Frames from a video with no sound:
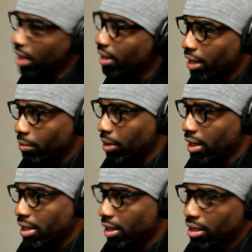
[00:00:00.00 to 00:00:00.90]
that kind of
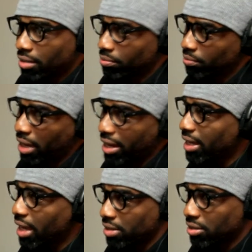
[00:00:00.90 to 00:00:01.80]
money. I couldn't buy
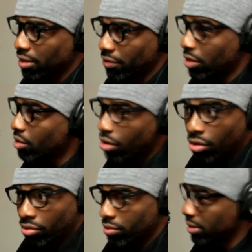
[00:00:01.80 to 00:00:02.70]
that kind of stuff at all.
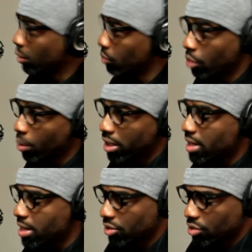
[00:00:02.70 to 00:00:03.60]
Nowhere
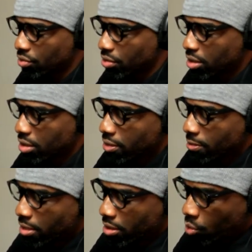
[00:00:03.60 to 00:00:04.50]
near. So
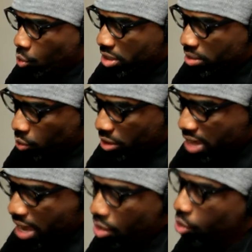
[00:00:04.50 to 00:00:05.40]
when
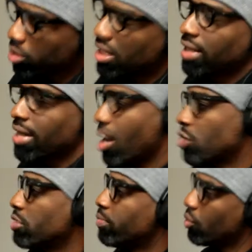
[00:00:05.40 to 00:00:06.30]
that whole
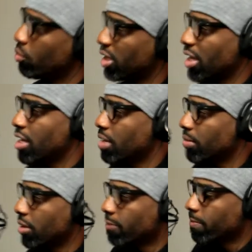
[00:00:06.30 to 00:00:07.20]
technology boom came,
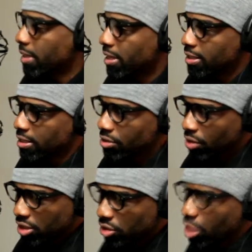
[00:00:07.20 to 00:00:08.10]
and then
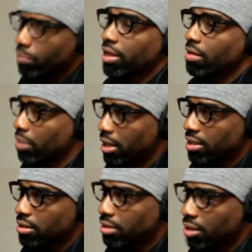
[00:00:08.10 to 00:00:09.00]
I started making
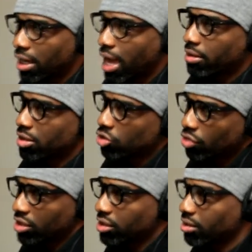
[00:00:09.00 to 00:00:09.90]
money. I got in
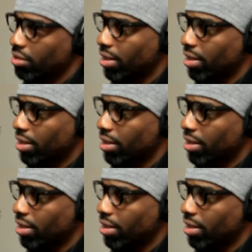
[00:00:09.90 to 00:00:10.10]
construction and all